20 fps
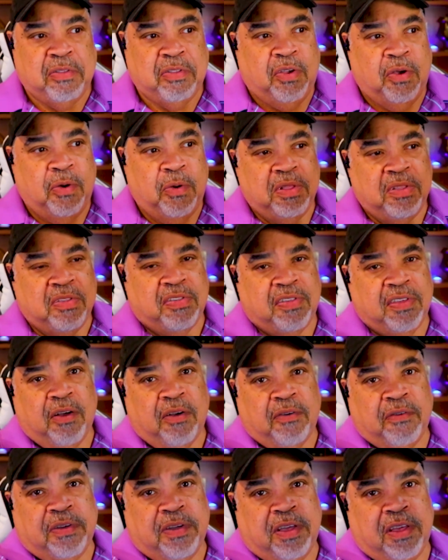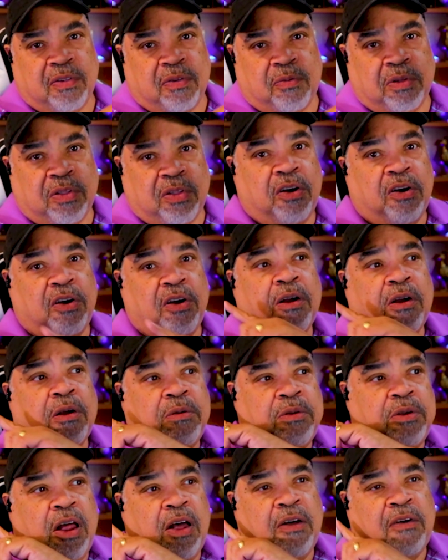doing selfies with
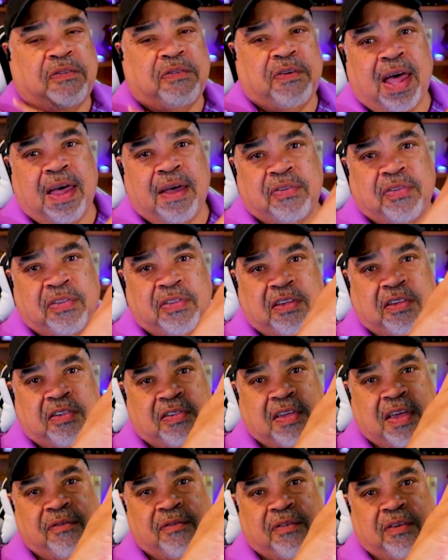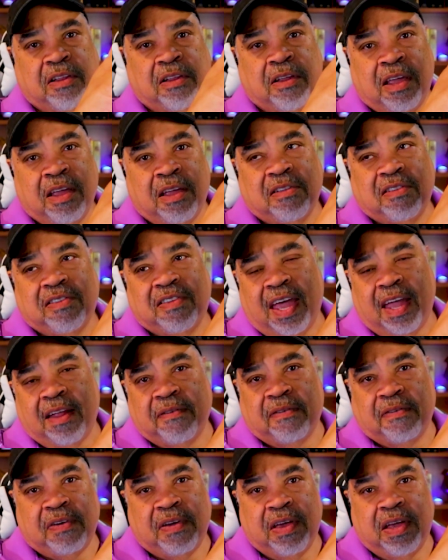her, you know, 5, 6, 7,
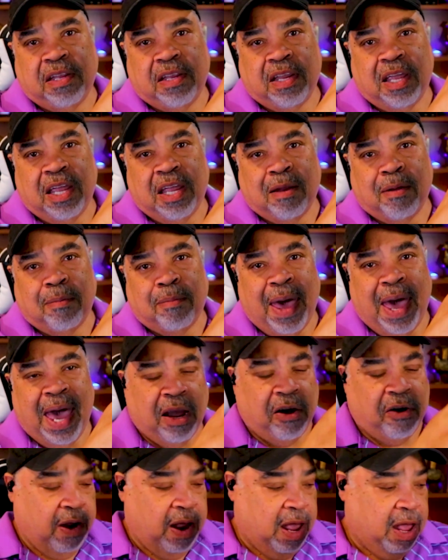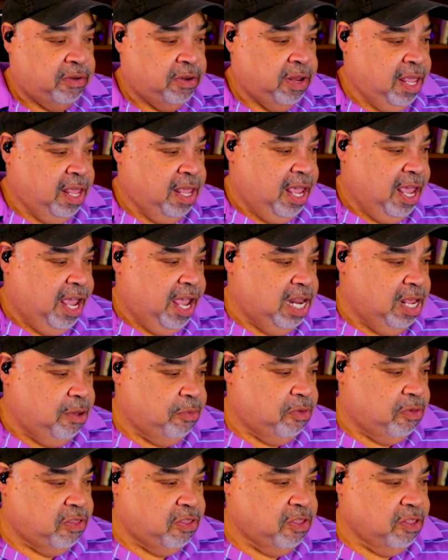10 feet in the background. And he
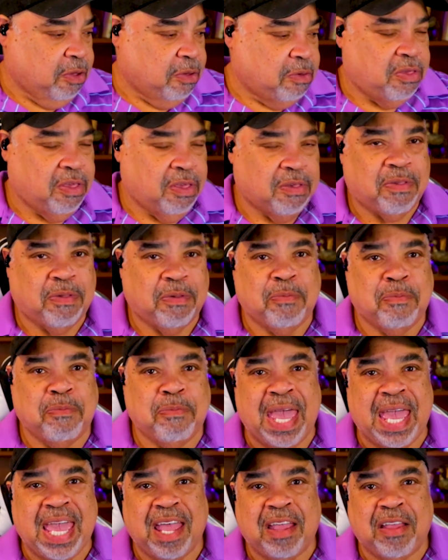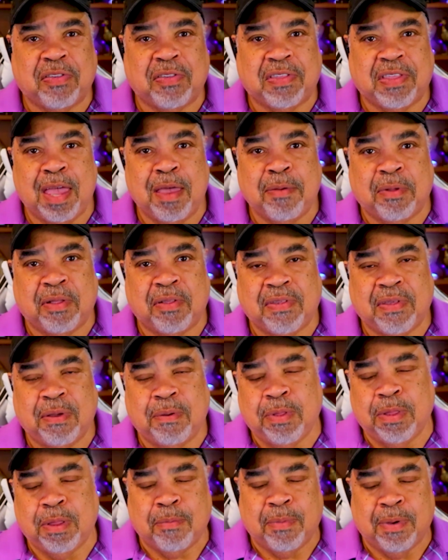was, you know, just making statements.
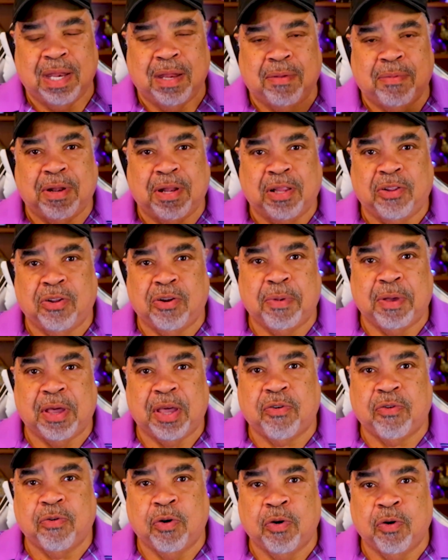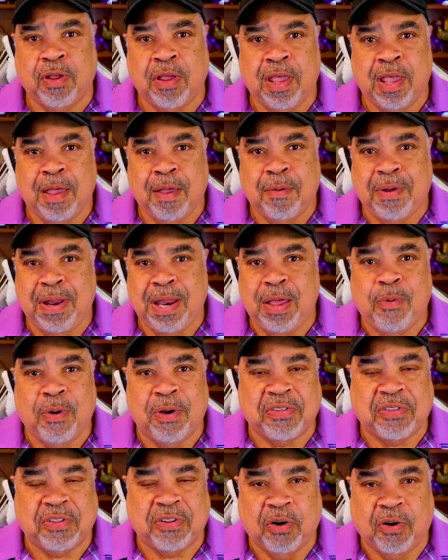Some of them might have been a little bit crude, but he
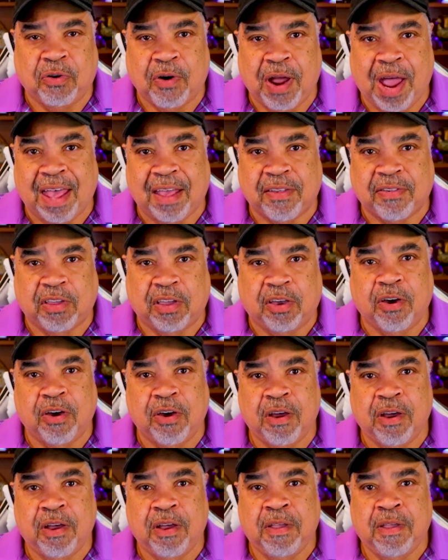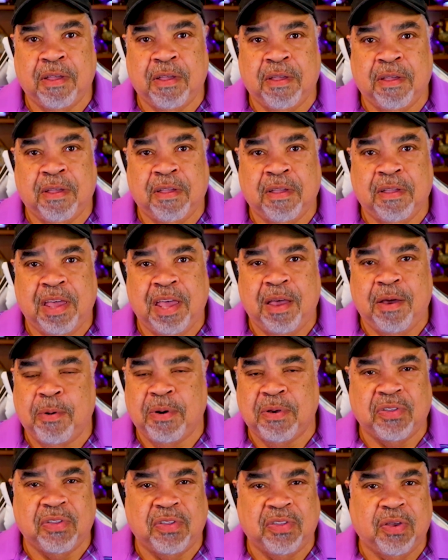wasn't harassing her. He
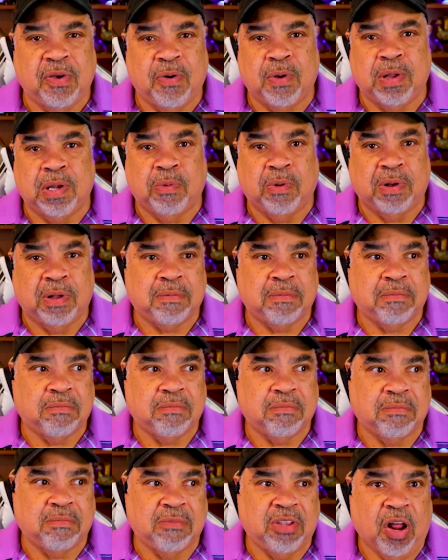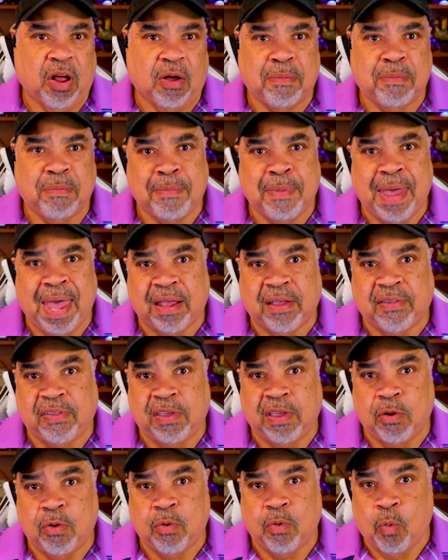wasn't doing what, you know,
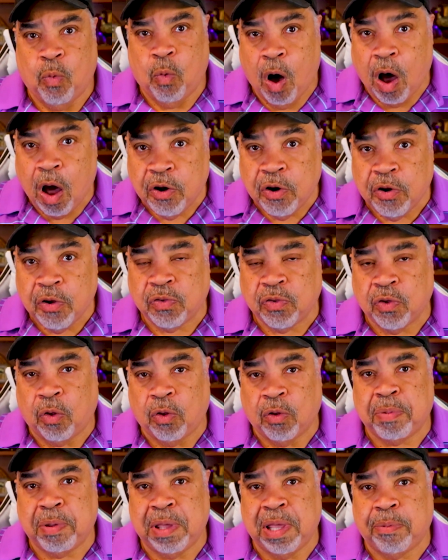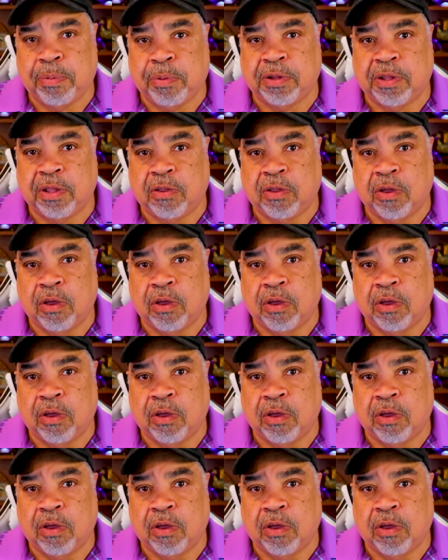Maxine Waters told people to